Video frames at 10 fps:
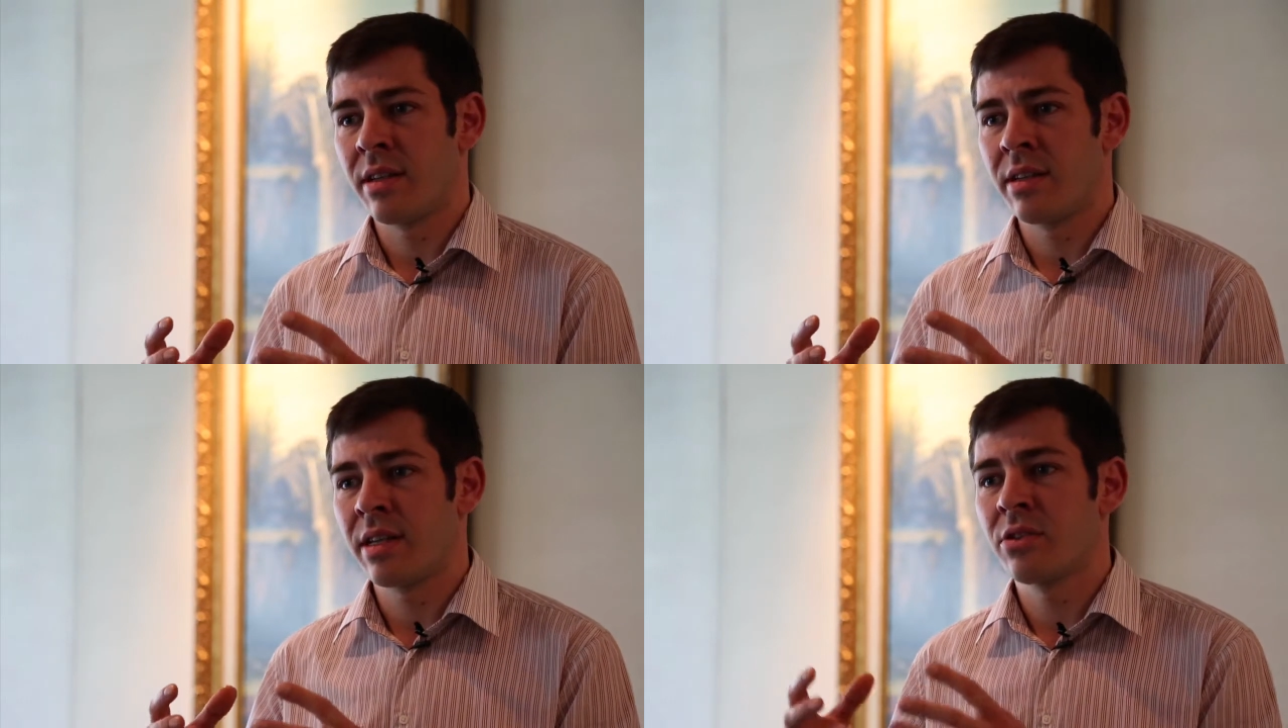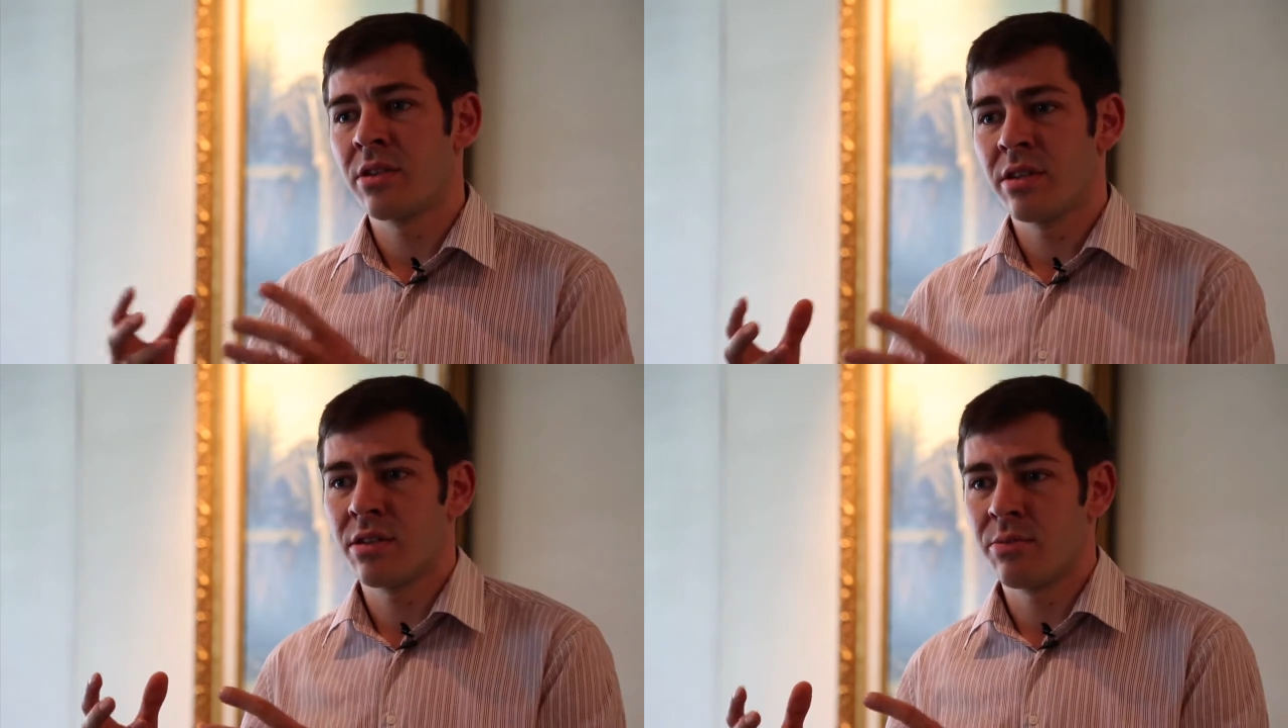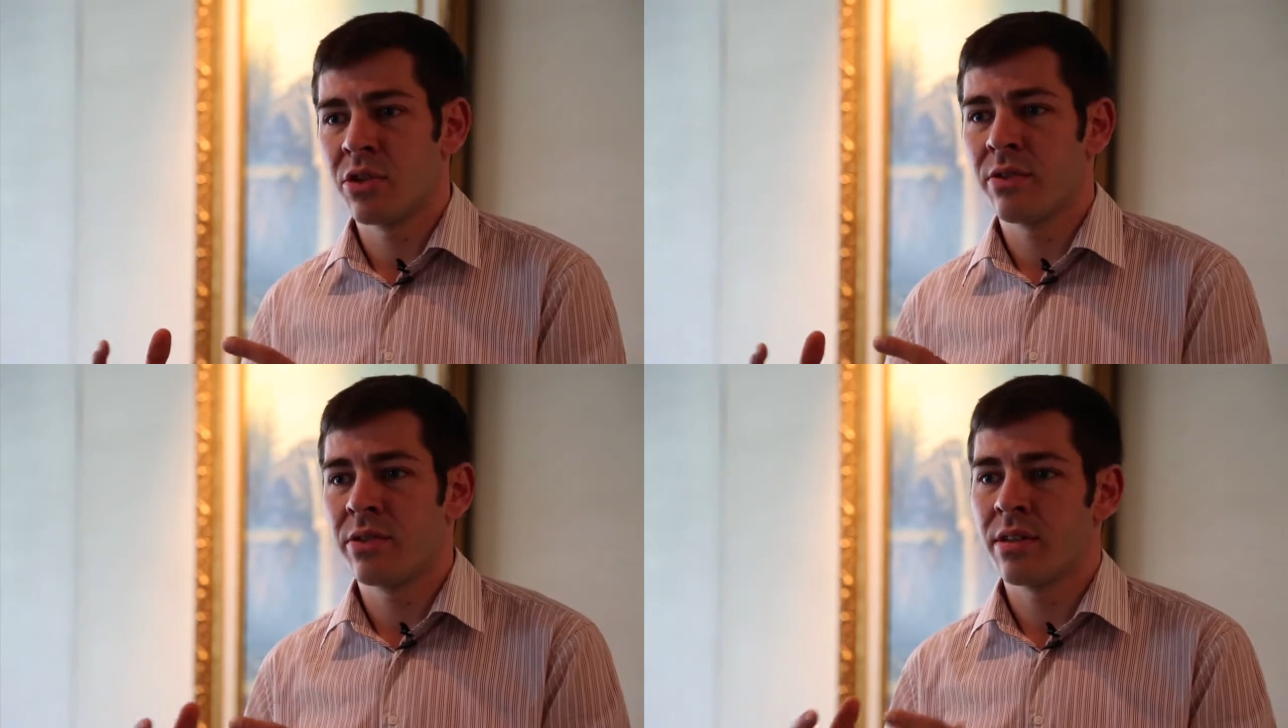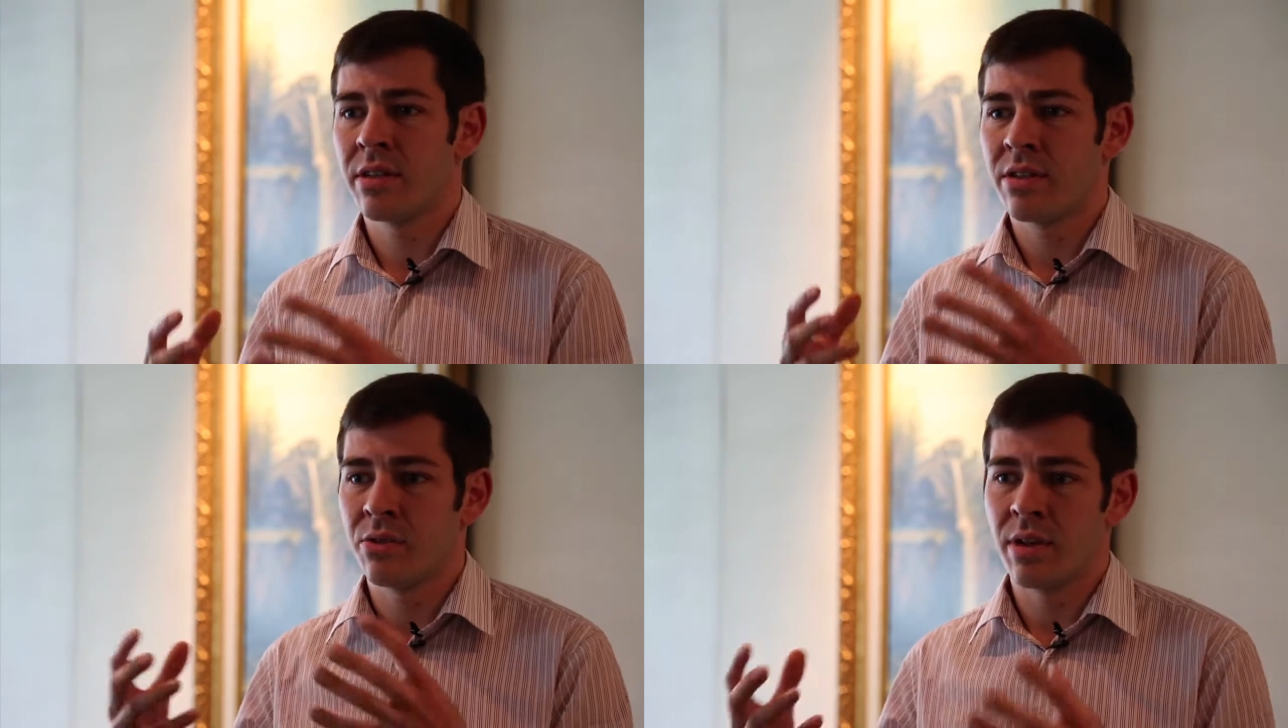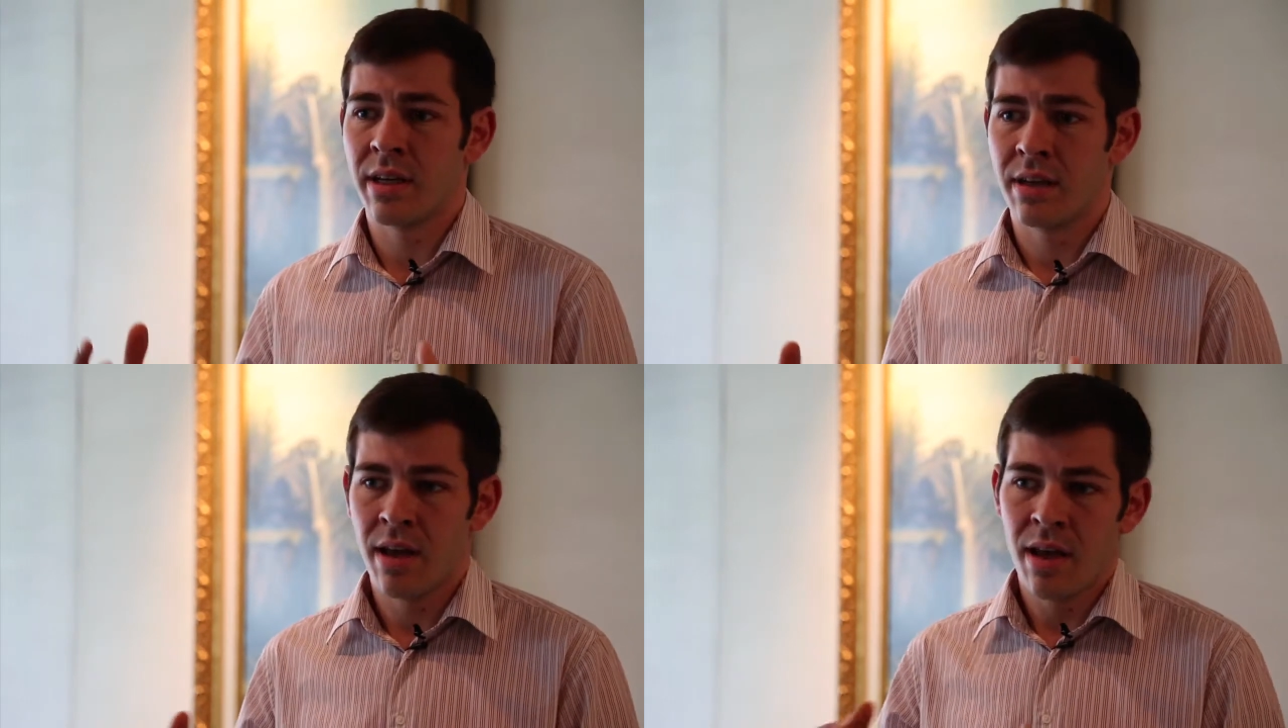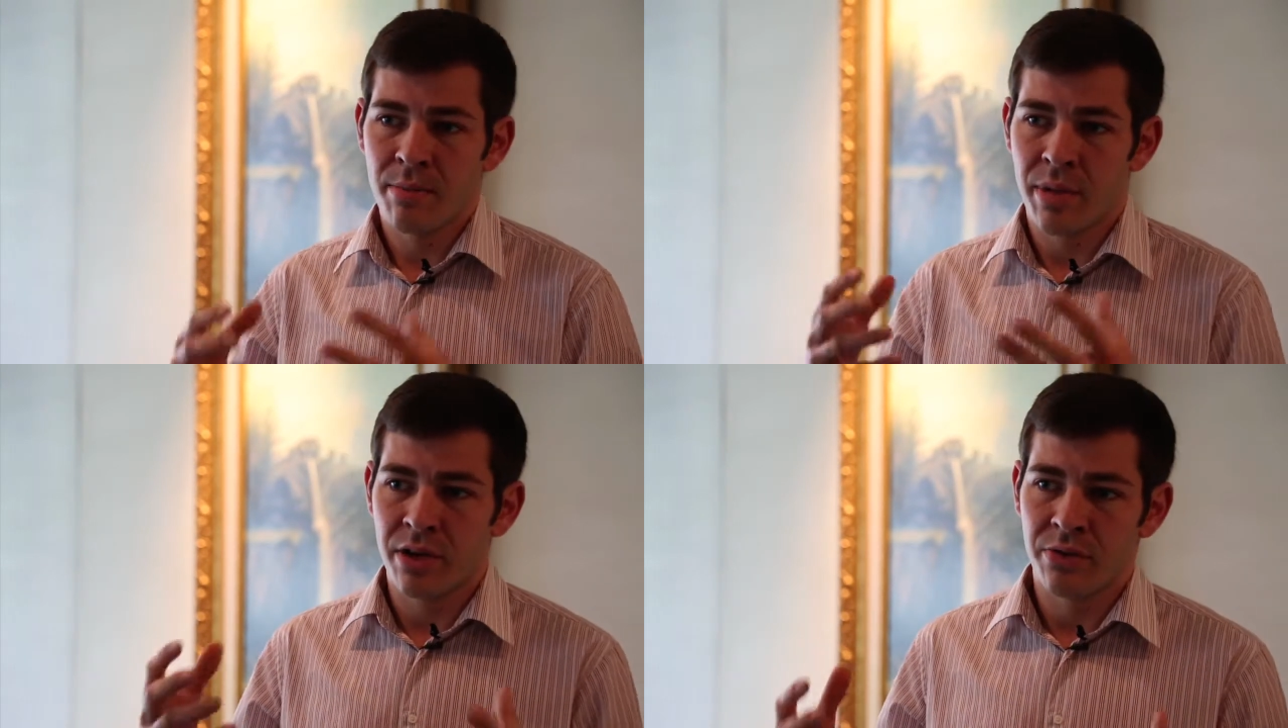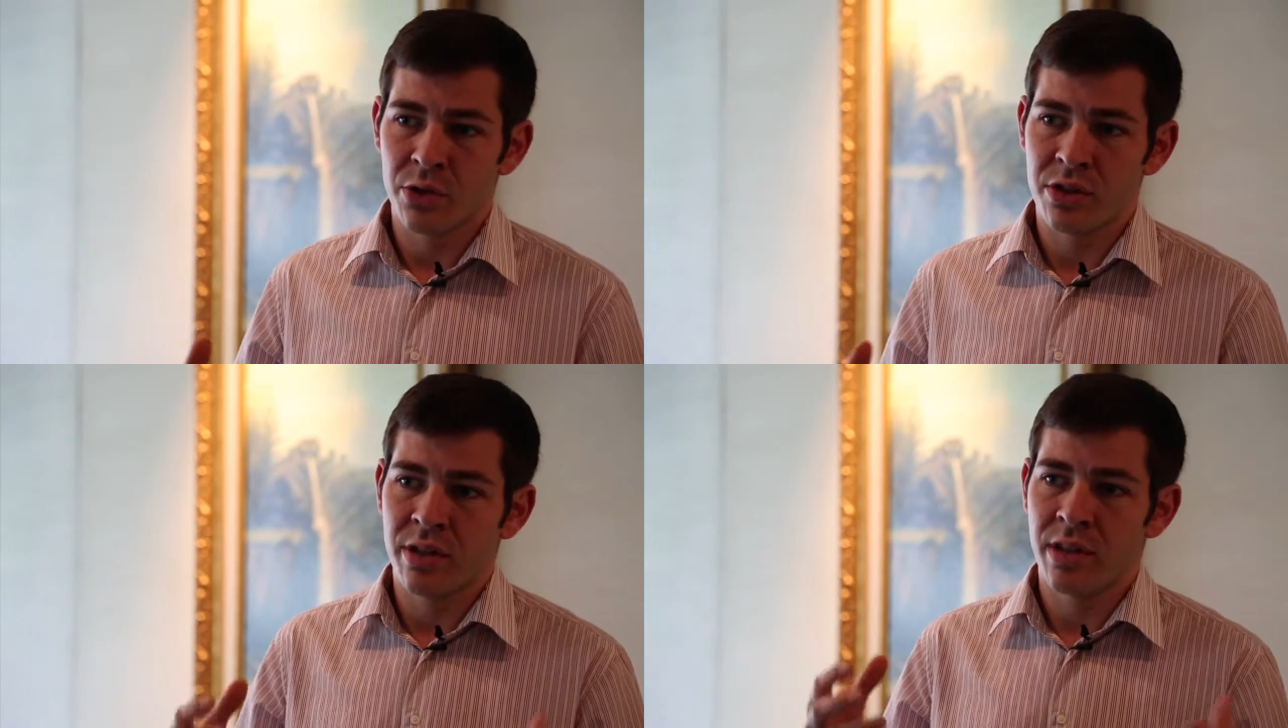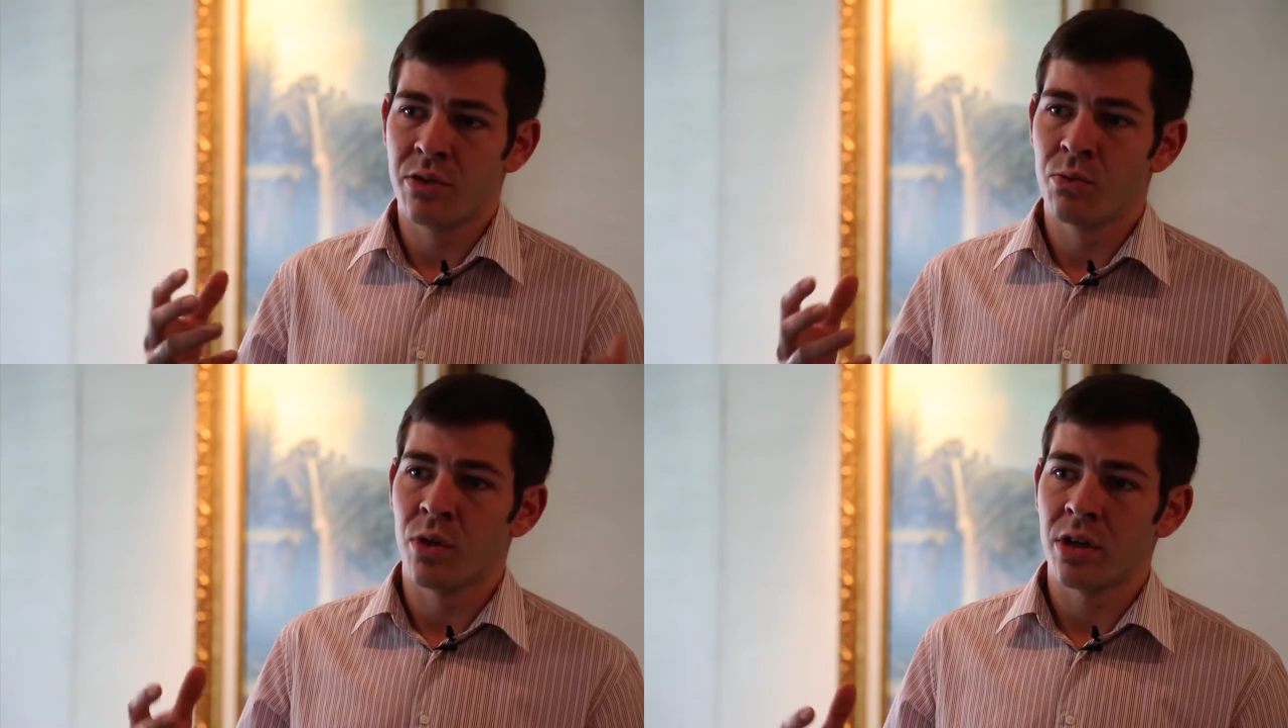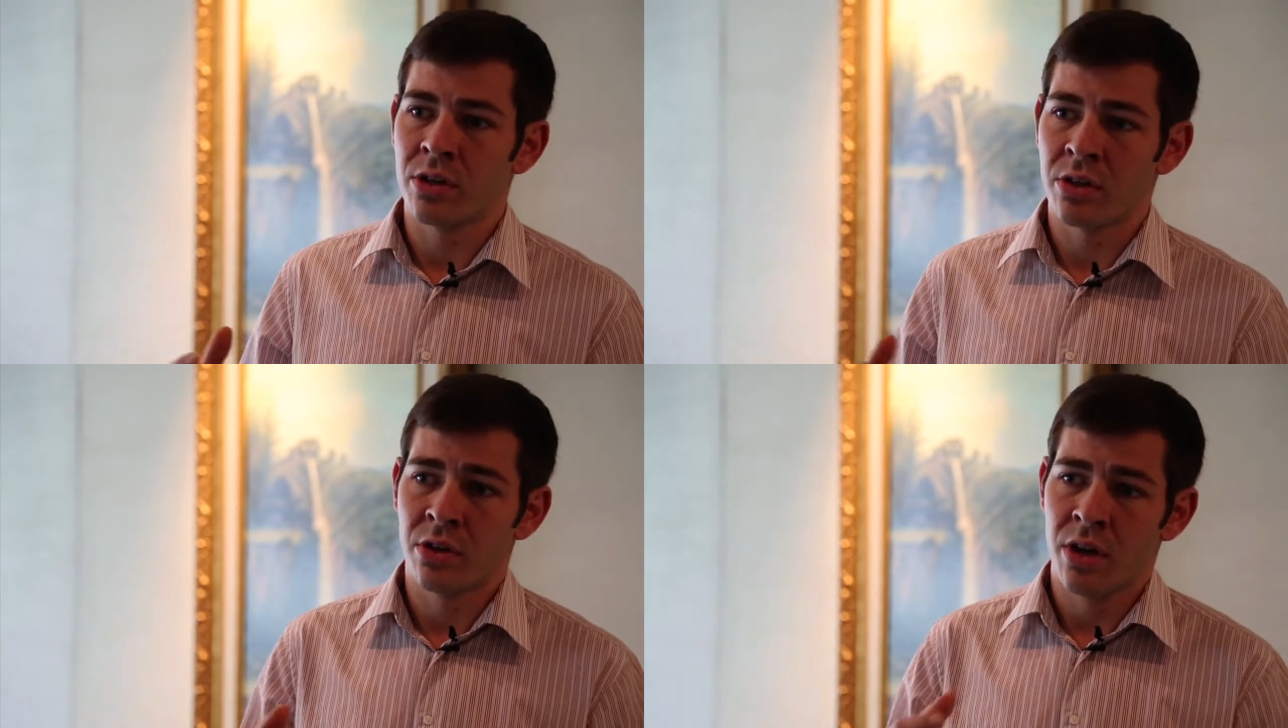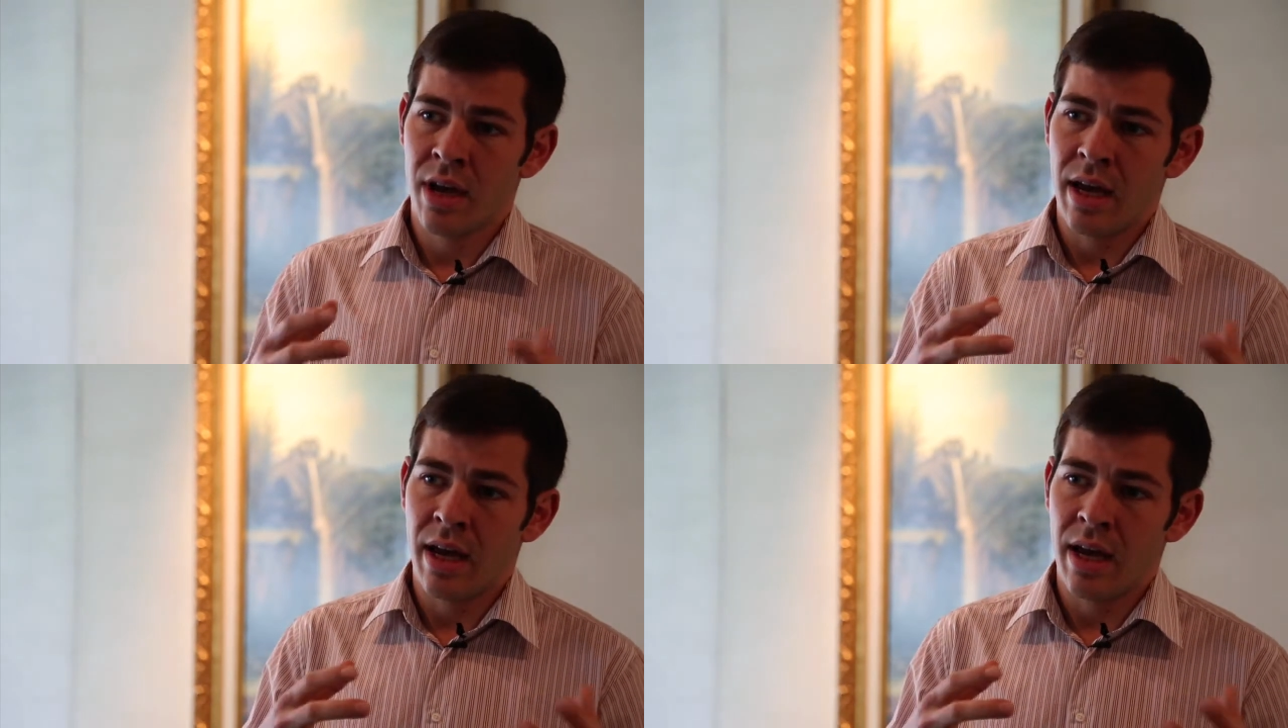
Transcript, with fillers: And ecosystem services like biodiversity, water,